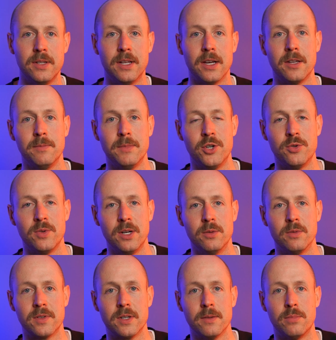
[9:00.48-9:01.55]
that can be treated
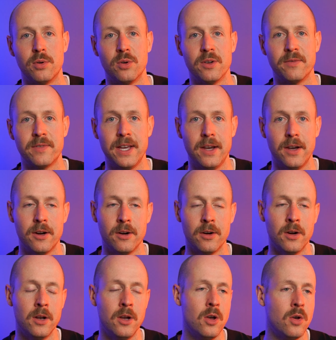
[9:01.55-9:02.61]
with supportive
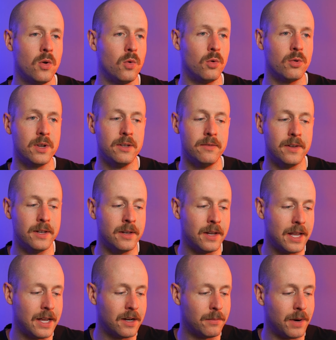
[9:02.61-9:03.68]
care or even
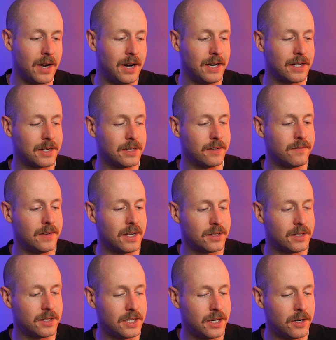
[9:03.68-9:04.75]
antibiotics if
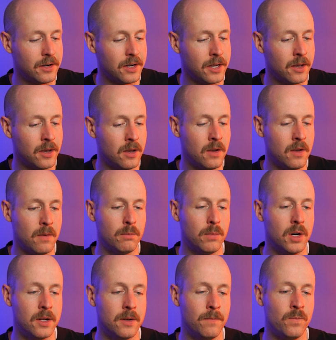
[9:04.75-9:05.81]
necessary.
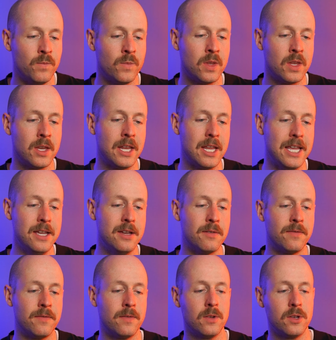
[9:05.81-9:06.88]
But
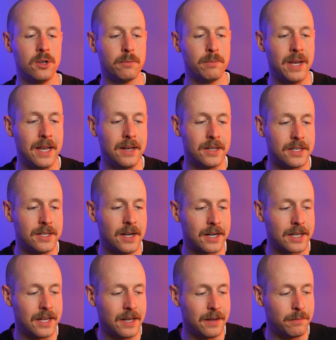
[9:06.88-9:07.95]
if your pain is
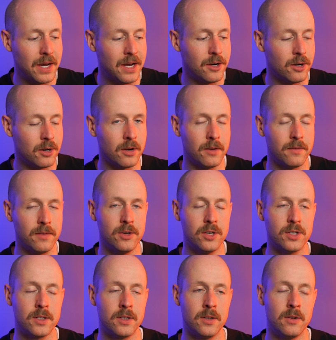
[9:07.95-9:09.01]
not getting better, if you're
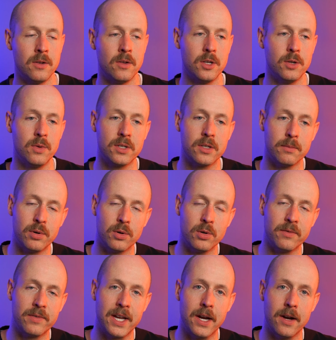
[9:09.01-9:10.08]
just doing
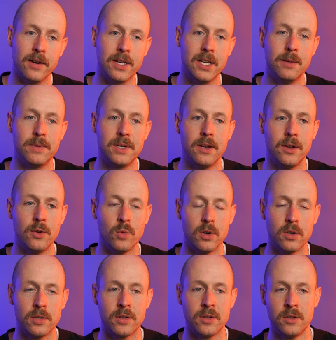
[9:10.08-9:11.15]
supportive care and it keeps getting
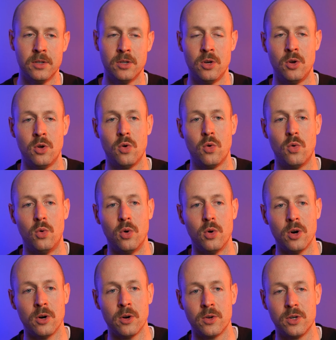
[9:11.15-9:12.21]
worse,
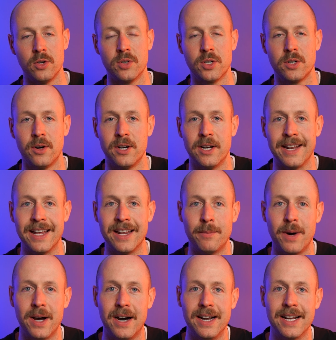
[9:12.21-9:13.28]
or you're starting on
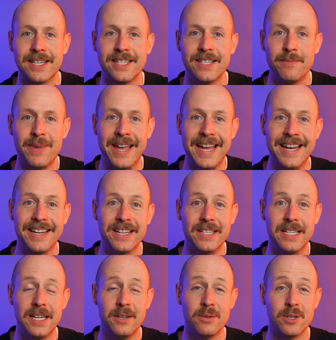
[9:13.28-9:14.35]
antibiotics and the pain
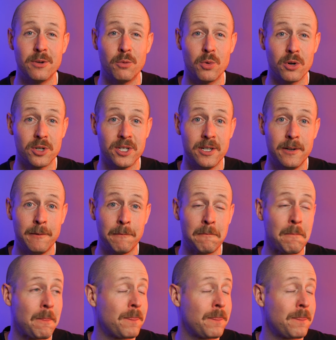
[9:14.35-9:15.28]
continues to worsen,